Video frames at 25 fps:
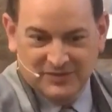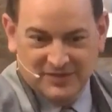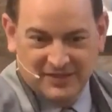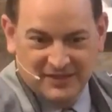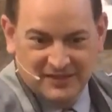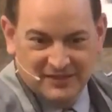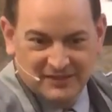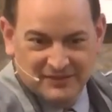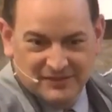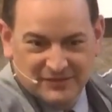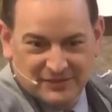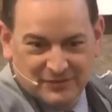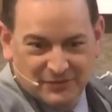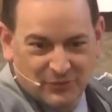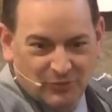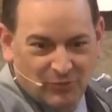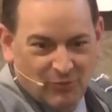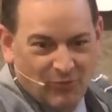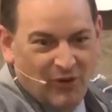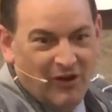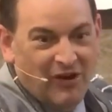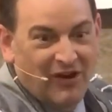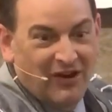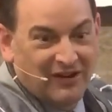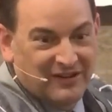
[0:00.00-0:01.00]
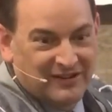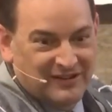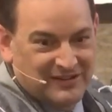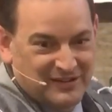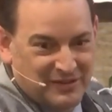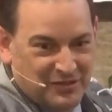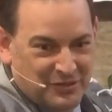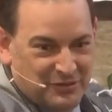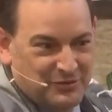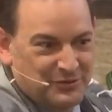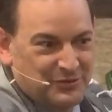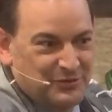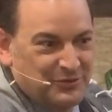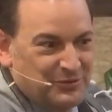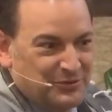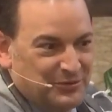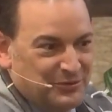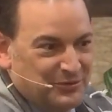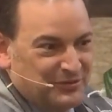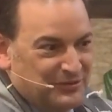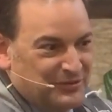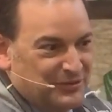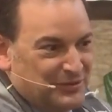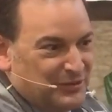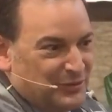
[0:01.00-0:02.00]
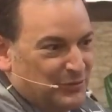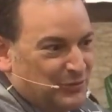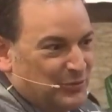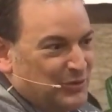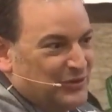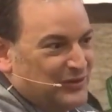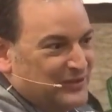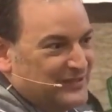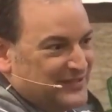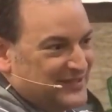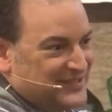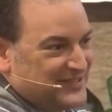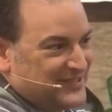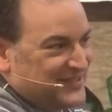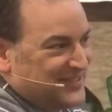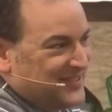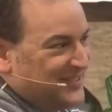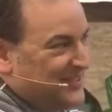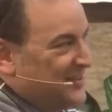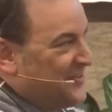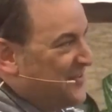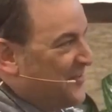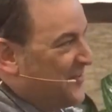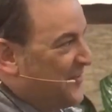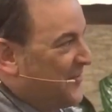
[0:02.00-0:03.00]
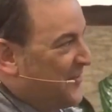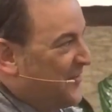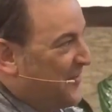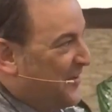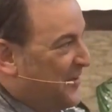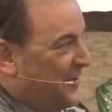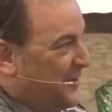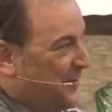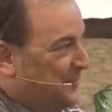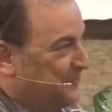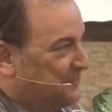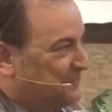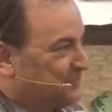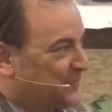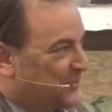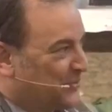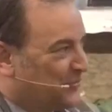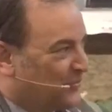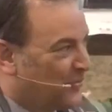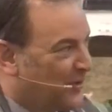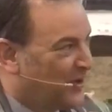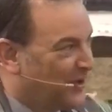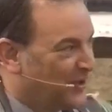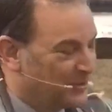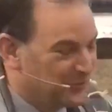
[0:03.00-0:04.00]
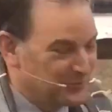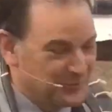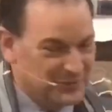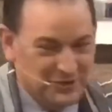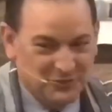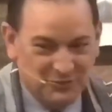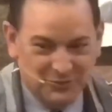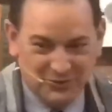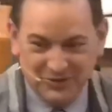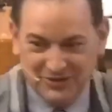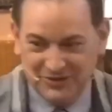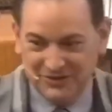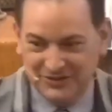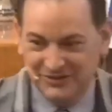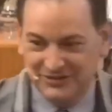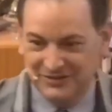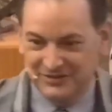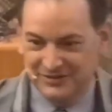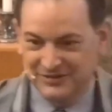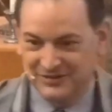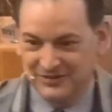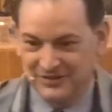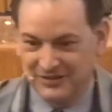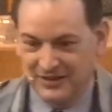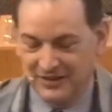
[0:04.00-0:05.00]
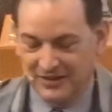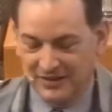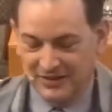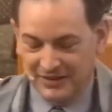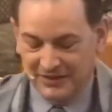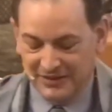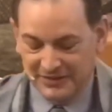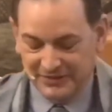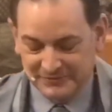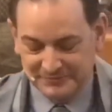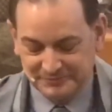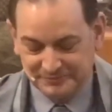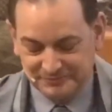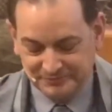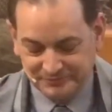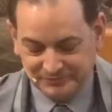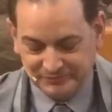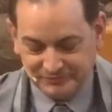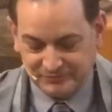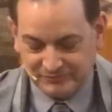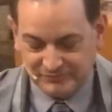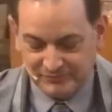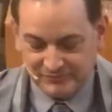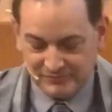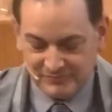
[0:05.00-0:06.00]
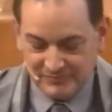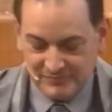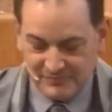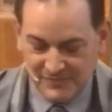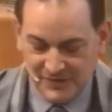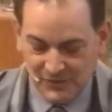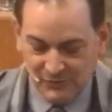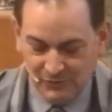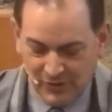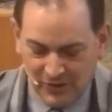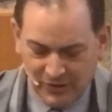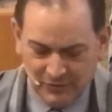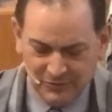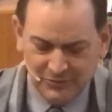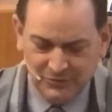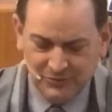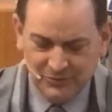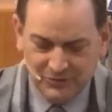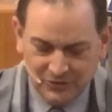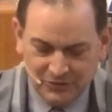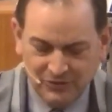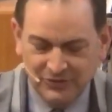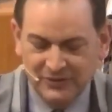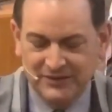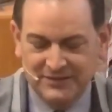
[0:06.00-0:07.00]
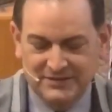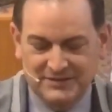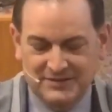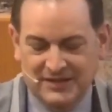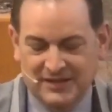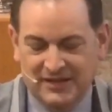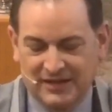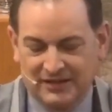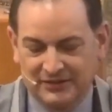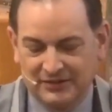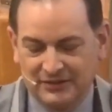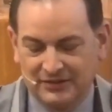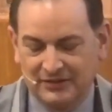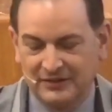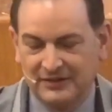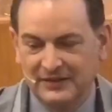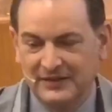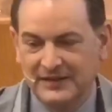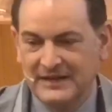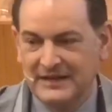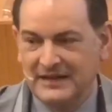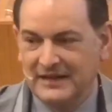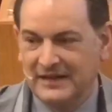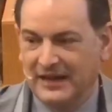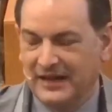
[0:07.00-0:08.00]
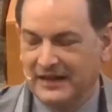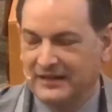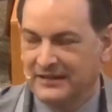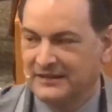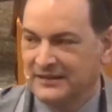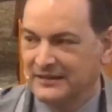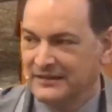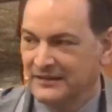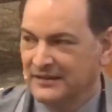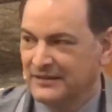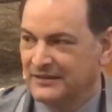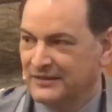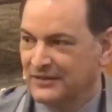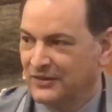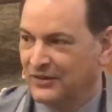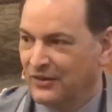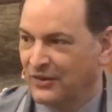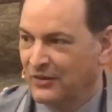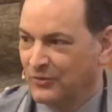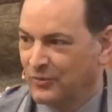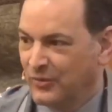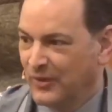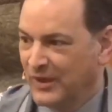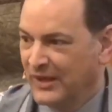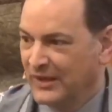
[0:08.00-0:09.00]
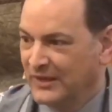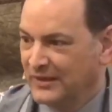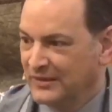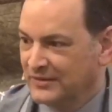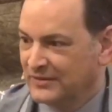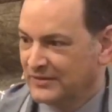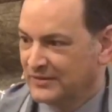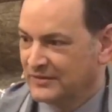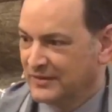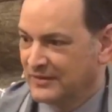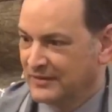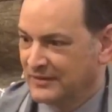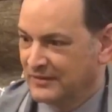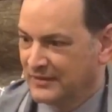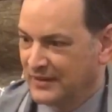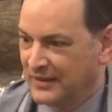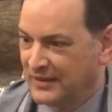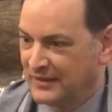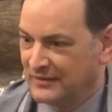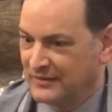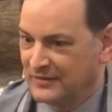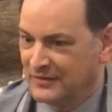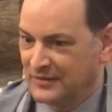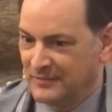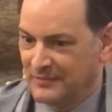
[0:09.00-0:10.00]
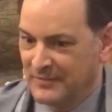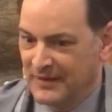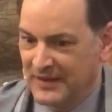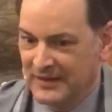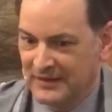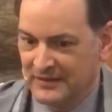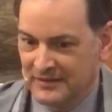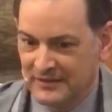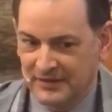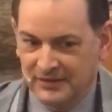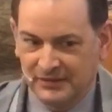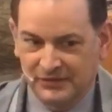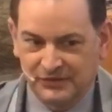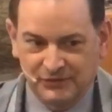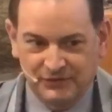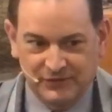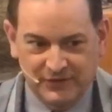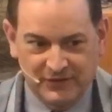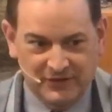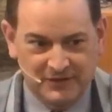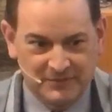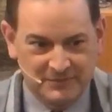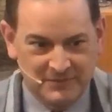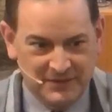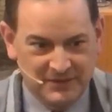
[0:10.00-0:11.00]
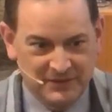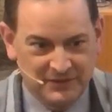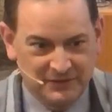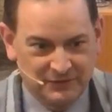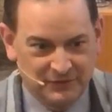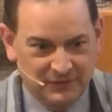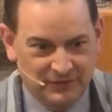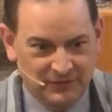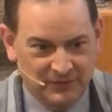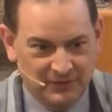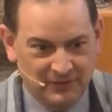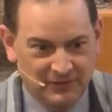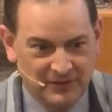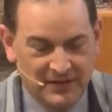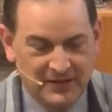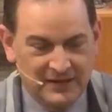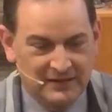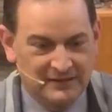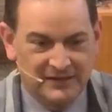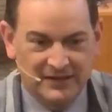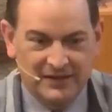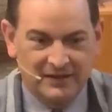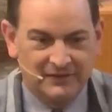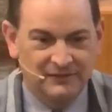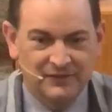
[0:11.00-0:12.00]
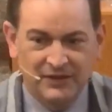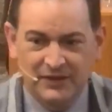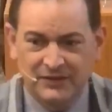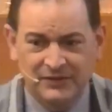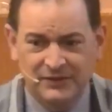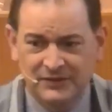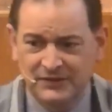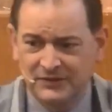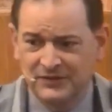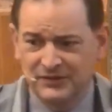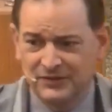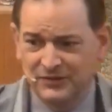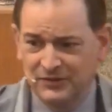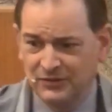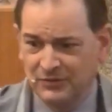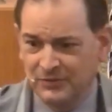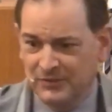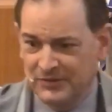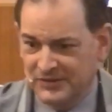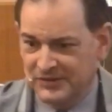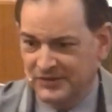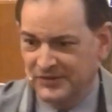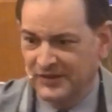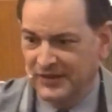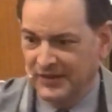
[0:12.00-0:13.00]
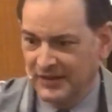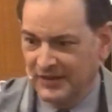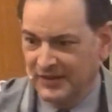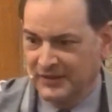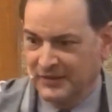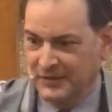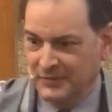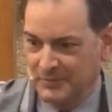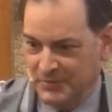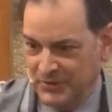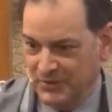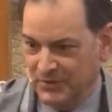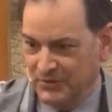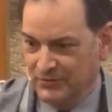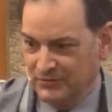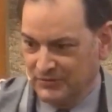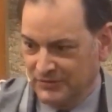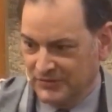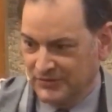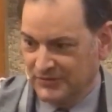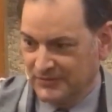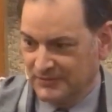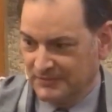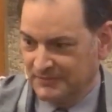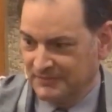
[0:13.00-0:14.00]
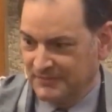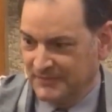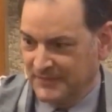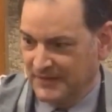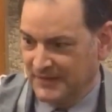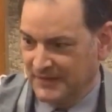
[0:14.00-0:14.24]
was his walk through the woods um, while we were. Um, while we were learning together, I think that there are ways to, that to make this very meaningful that have nothing to do with sitting in the pews.